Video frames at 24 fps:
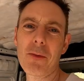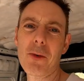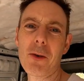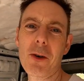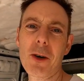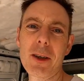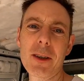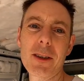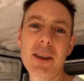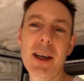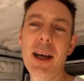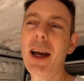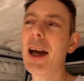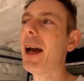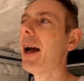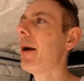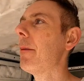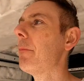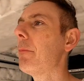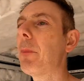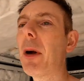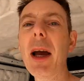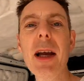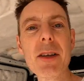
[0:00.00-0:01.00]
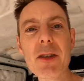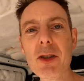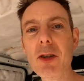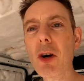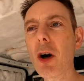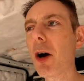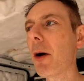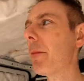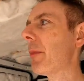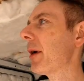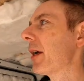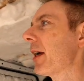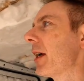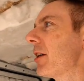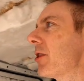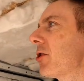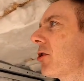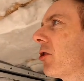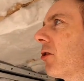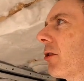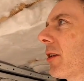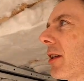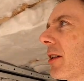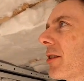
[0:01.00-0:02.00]
are for. Um, but it's not a big
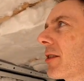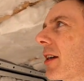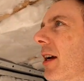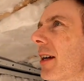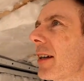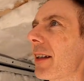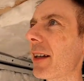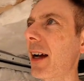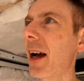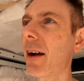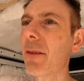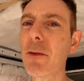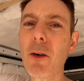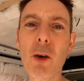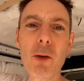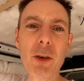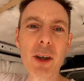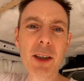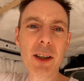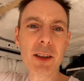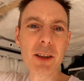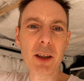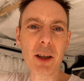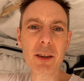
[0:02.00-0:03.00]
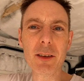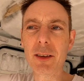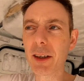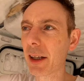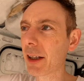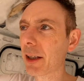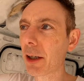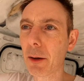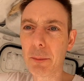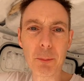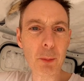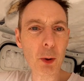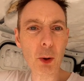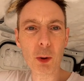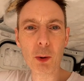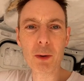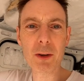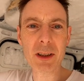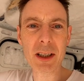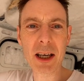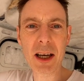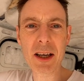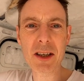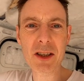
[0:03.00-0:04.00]
issue because I've already done like a
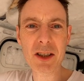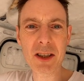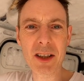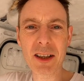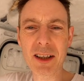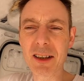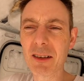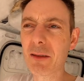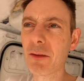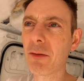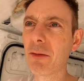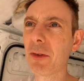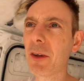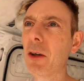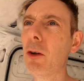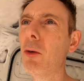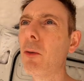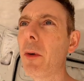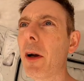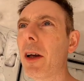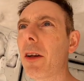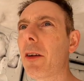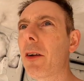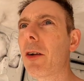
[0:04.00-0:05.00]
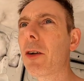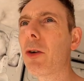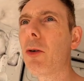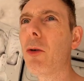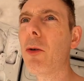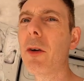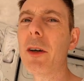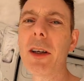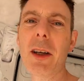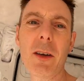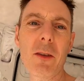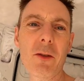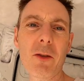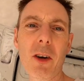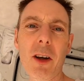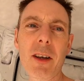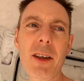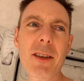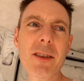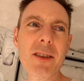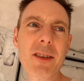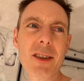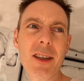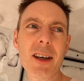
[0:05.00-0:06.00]
pull test. I can feel where they're going and
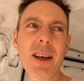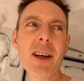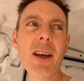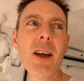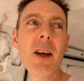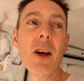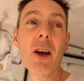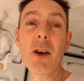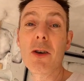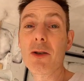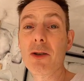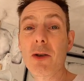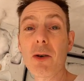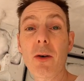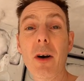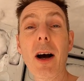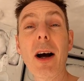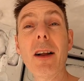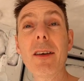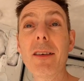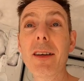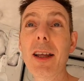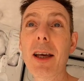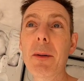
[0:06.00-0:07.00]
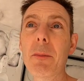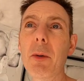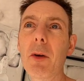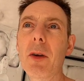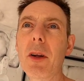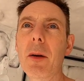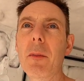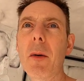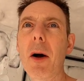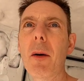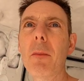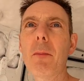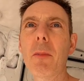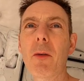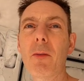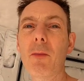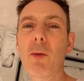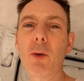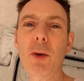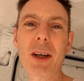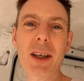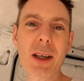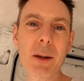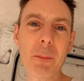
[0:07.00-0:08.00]
running to. So I'll label them up
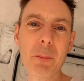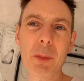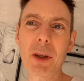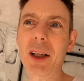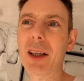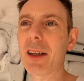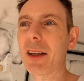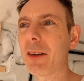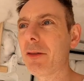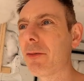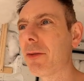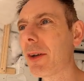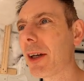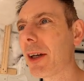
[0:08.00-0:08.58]
before I completely